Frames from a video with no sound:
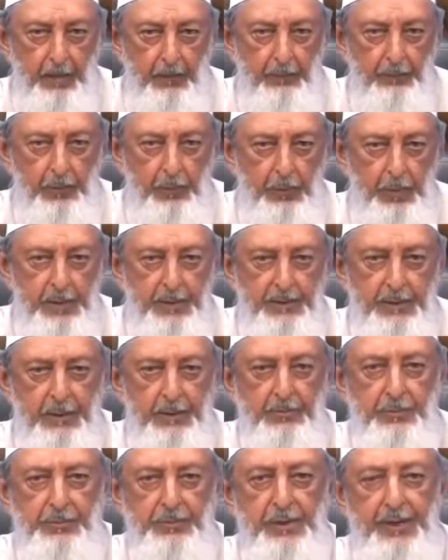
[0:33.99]
for
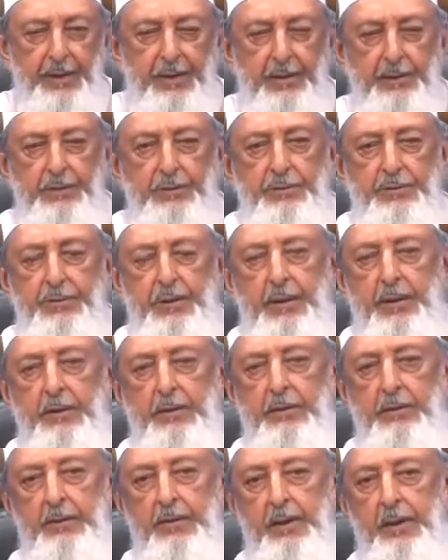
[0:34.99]
regime change
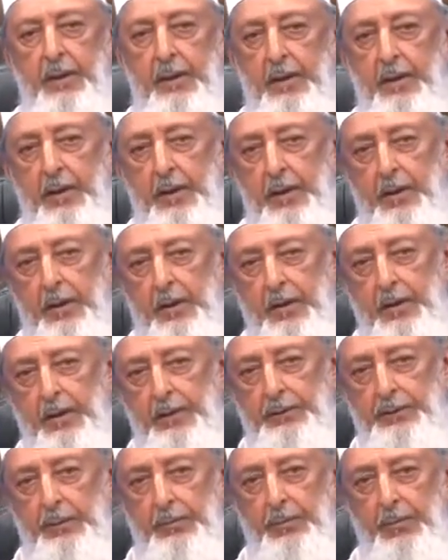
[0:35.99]
in the
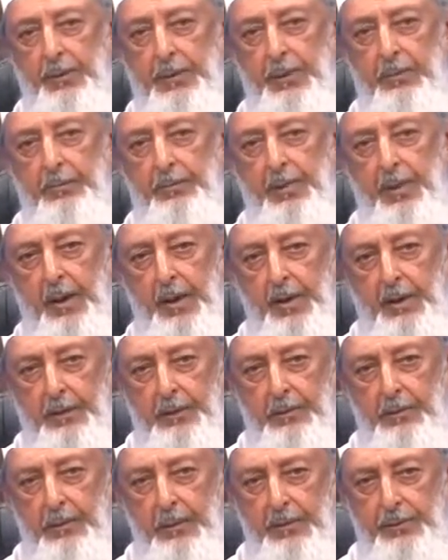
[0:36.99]
Ottoman Empire,
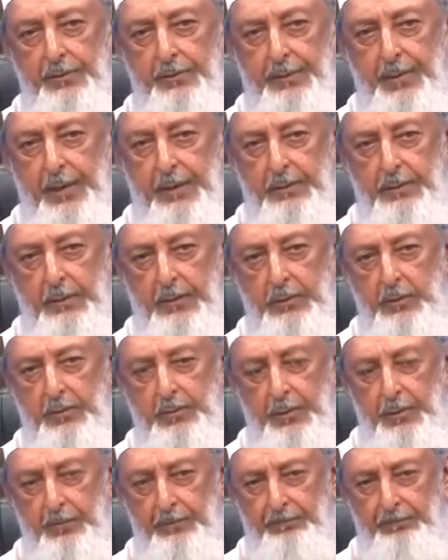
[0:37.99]
in Constantinople.